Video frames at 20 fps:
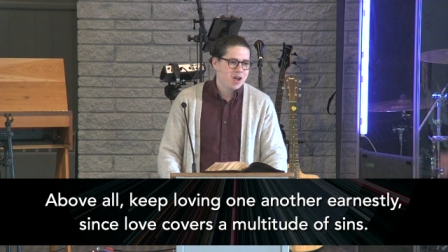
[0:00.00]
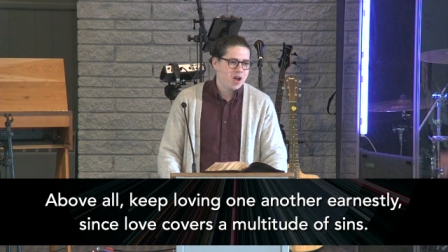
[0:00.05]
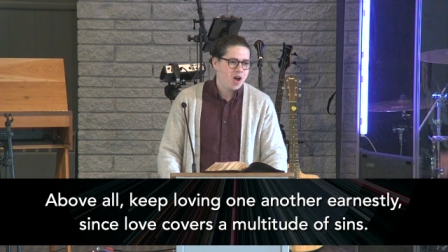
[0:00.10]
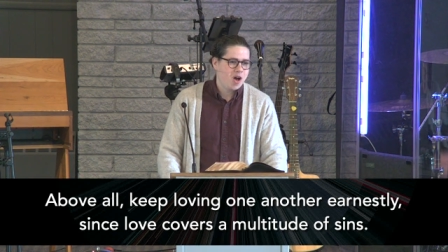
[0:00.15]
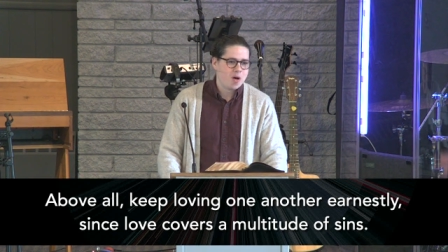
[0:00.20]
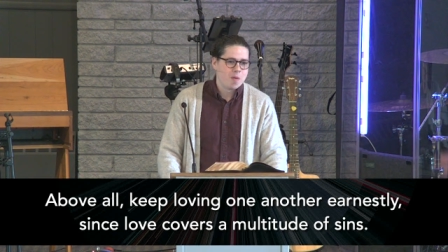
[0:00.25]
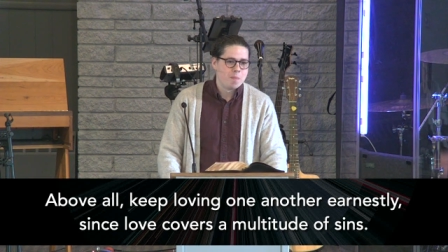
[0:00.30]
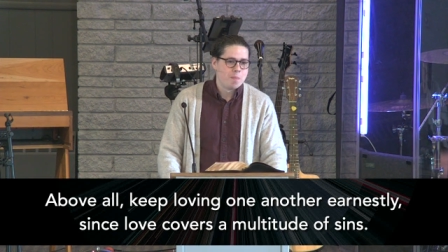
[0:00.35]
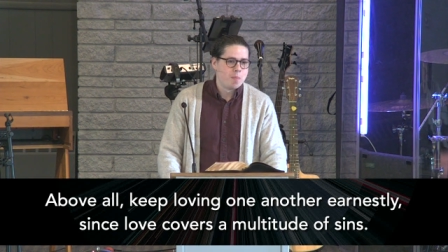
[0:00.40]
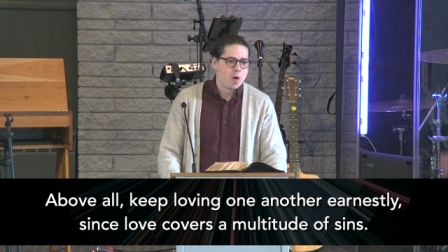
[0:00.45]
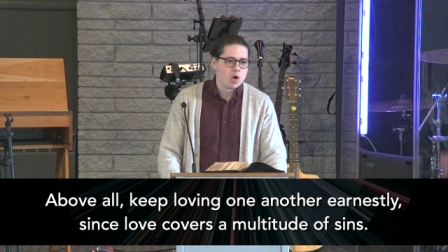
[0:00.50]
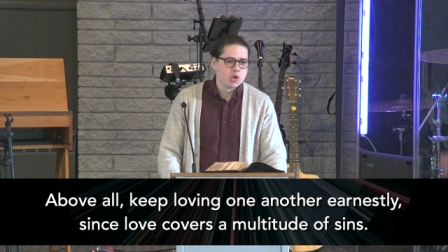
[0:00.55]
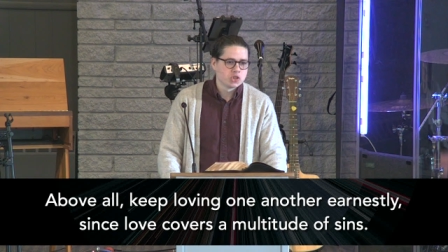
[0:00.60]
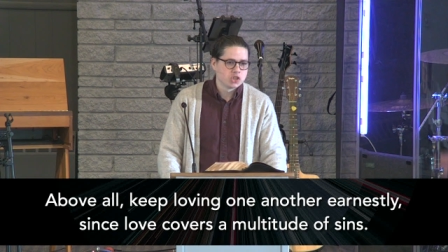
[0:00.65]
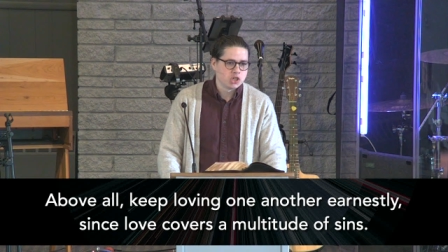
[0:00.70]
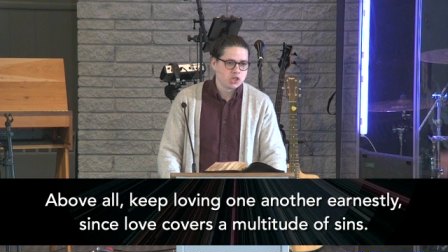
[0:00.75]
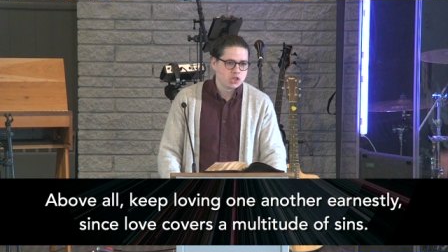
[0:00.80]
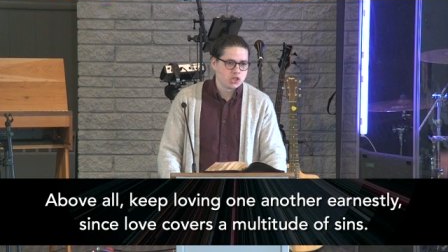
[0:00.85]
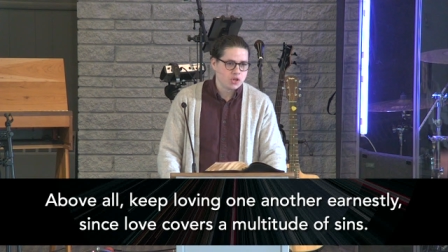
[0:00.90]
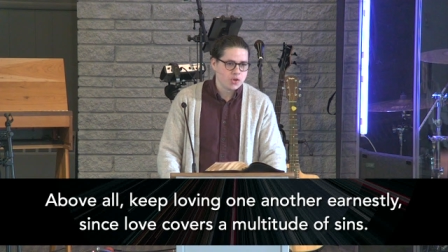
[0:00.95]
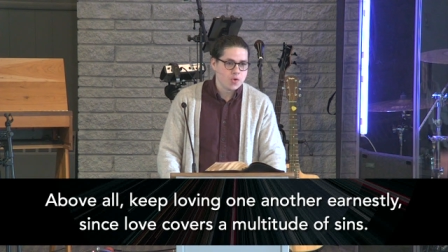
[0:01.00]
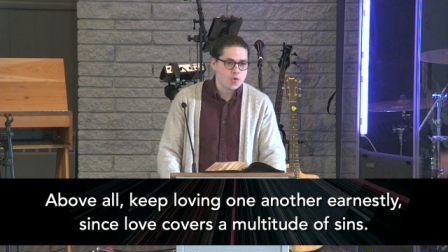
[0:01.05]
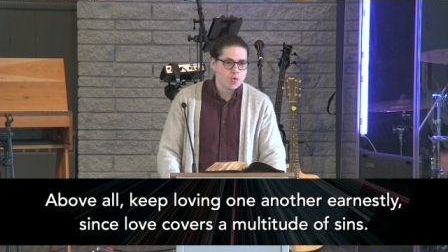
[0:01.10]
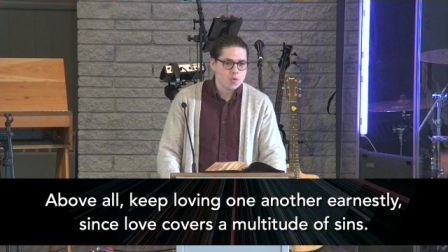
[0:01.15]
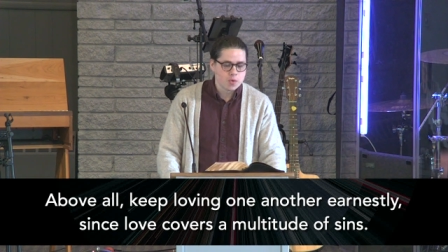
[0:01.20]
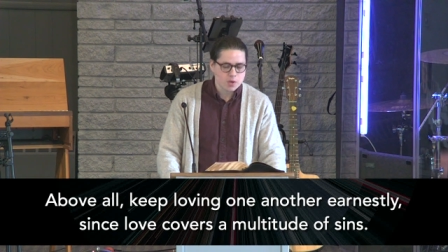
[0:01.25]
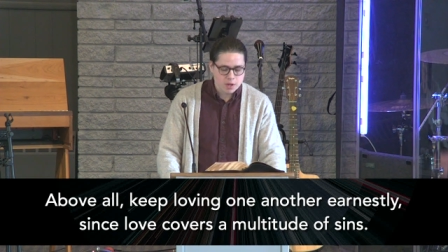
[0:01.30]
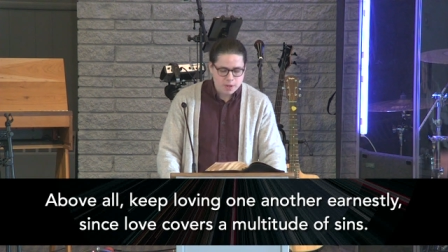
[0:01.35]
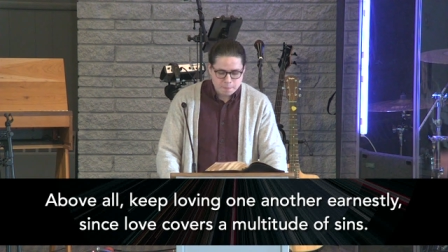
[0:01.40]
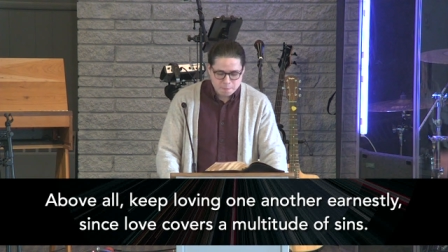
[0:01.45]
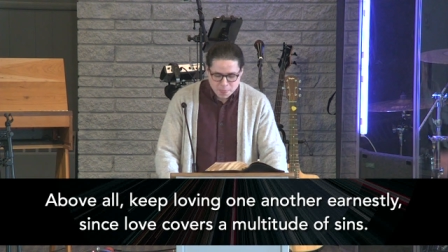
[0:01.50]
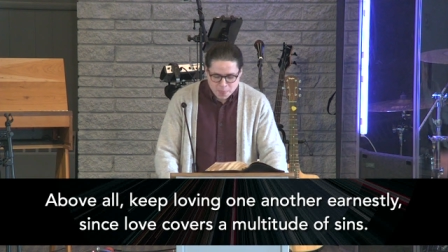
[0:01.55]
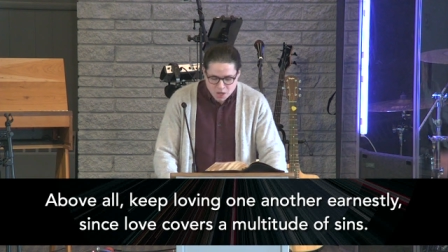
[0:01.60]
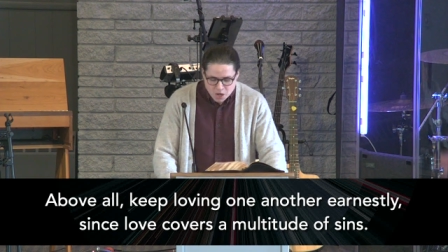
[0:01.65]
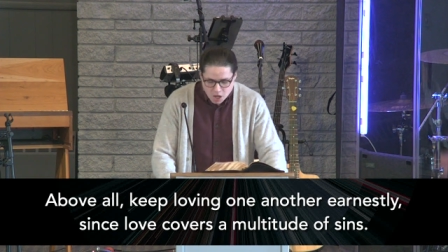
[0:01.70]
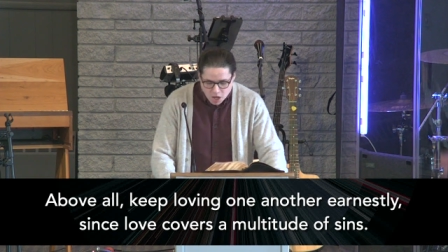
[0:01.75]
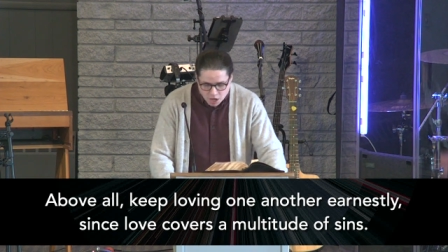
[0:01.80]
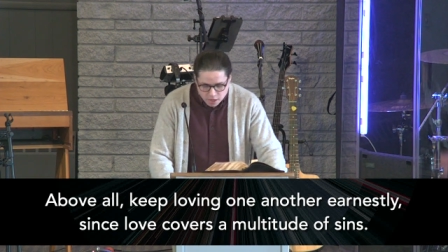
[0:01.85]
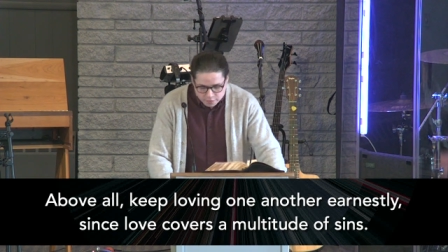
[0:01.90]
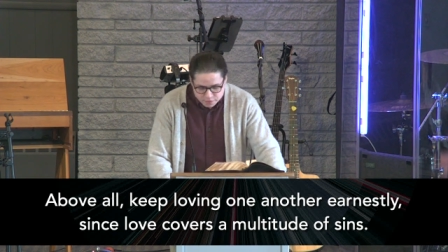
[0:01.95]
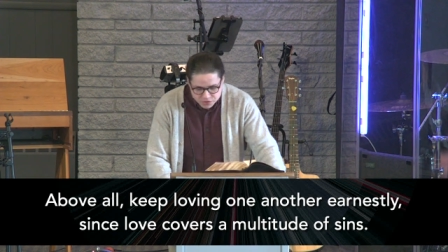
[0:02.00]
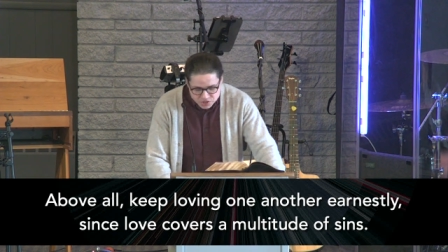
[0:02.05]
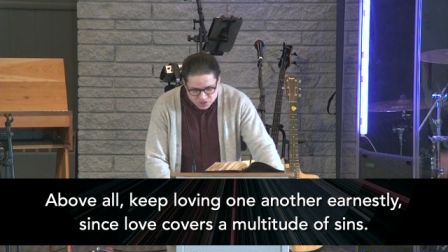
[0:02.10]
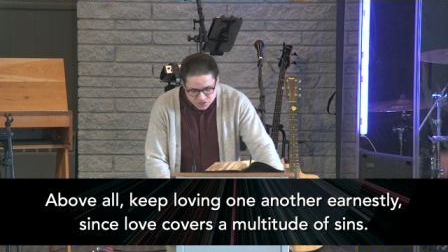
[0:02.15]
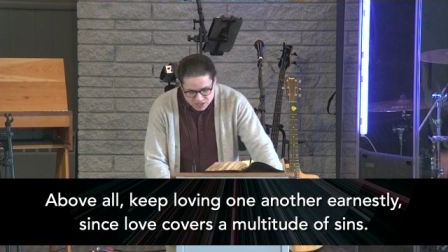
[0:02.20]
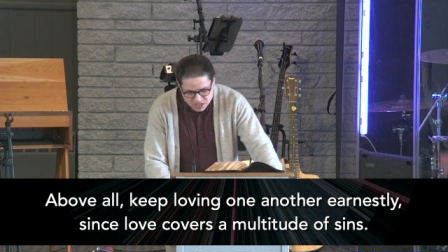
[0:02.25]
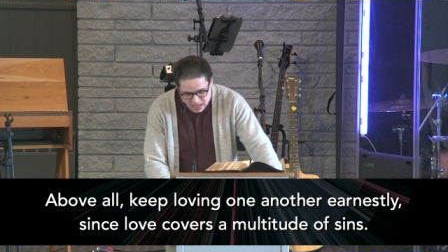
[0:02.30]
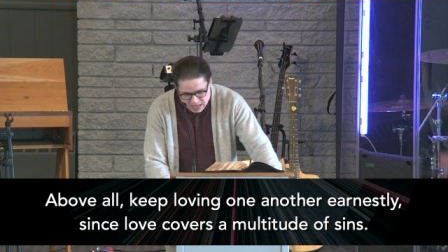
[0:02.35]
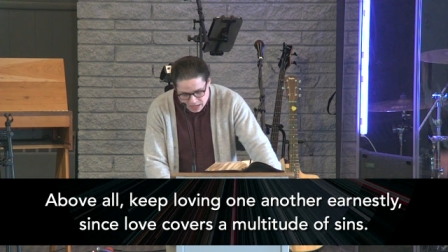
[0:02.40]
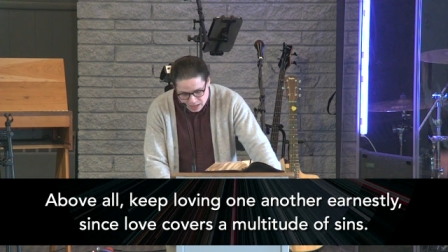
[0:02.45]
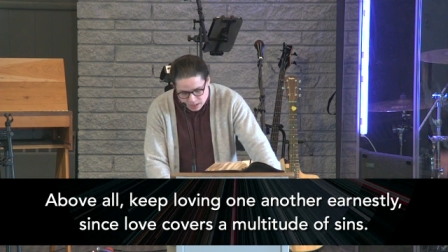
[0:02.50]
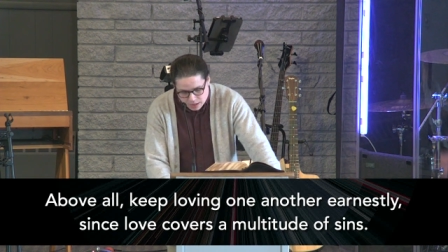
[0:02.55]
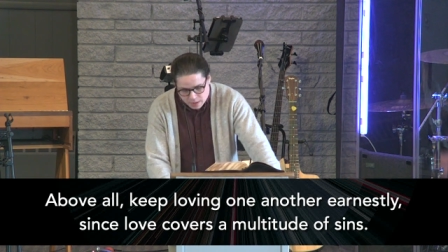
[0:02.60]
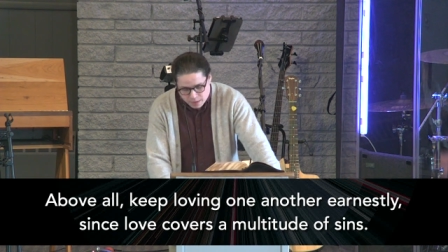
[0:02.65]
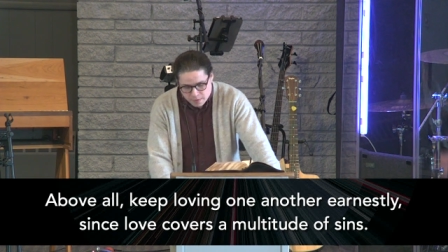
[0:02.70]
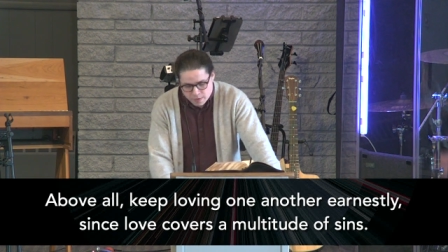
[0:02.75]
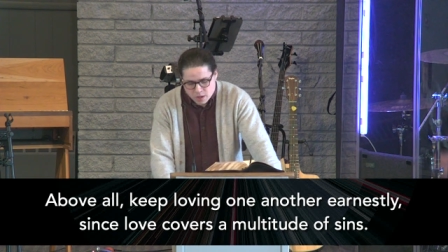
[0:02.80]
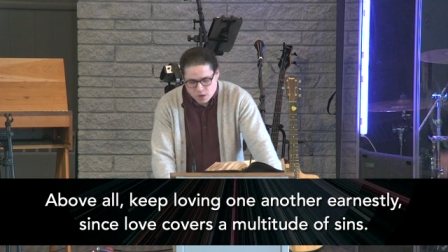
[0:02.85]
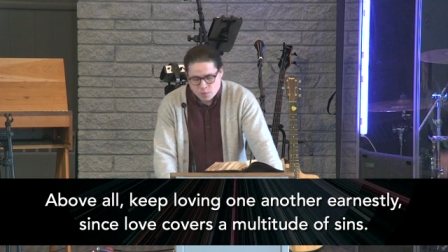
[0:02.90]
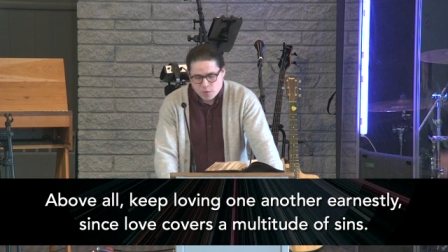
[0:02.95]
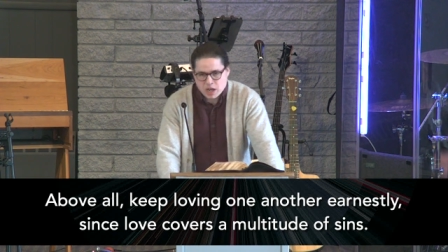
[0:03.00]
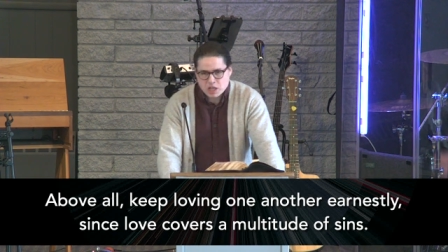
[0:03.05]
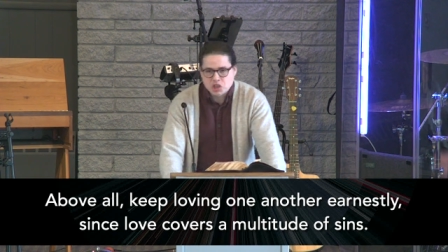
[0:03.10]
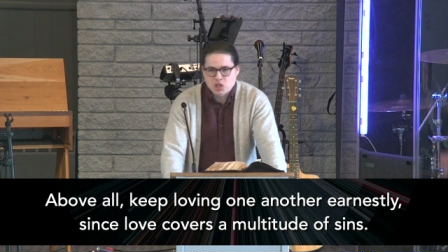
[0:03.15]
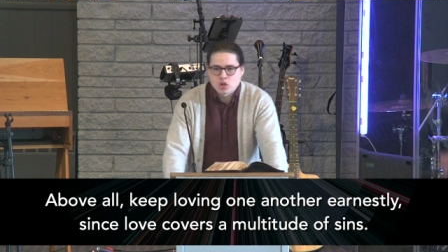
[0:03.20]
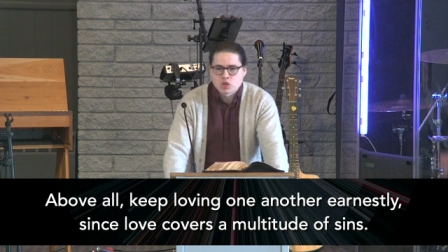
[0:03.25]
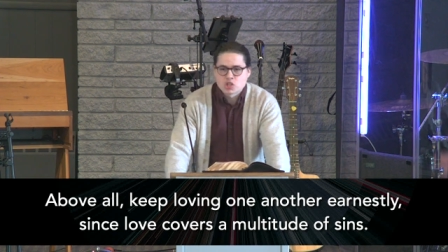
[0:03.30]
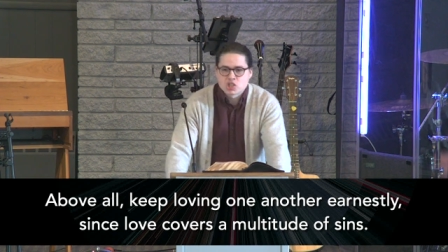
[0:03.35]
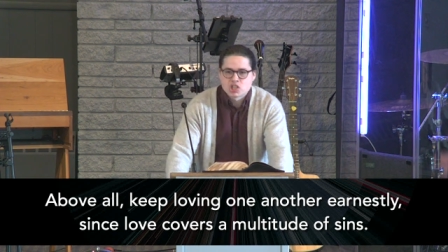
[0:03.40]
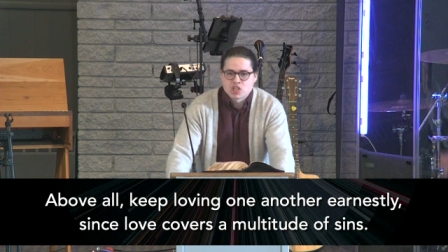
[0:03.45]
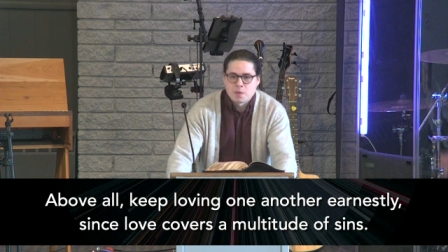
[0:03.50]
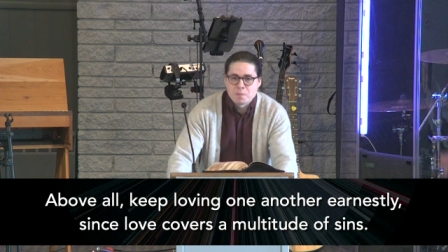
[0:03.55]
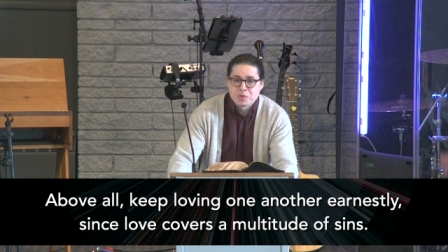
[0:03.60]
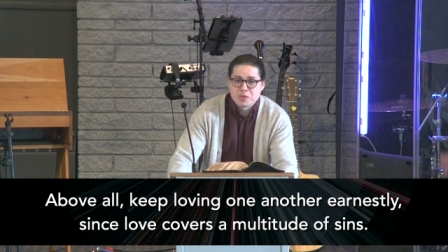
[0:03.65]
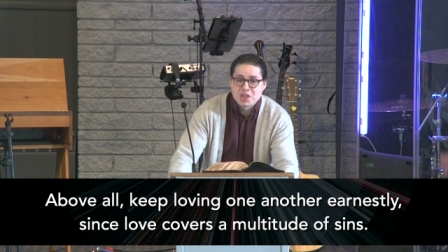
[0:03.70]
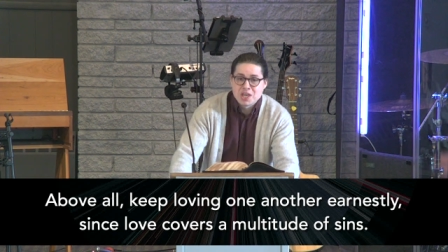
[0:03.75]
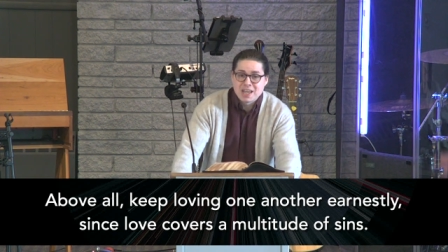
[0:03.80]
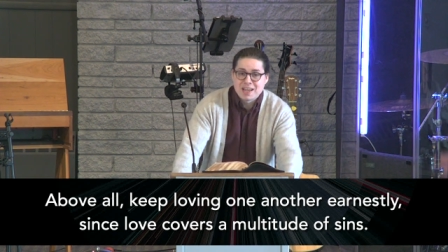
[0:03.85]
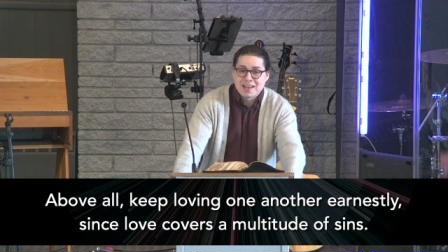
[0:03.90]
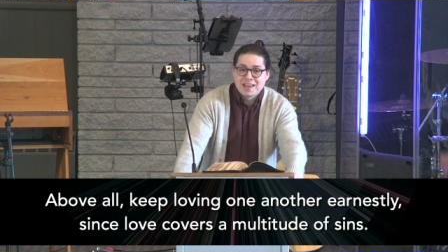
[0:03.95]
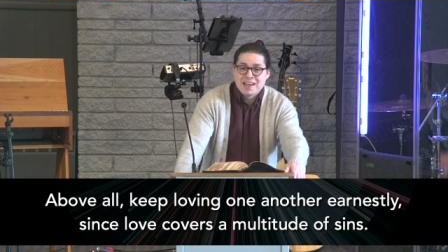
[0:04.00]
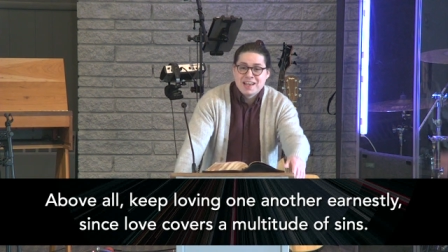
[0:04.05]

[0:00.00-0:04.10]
a multitude of sin." Right? There's something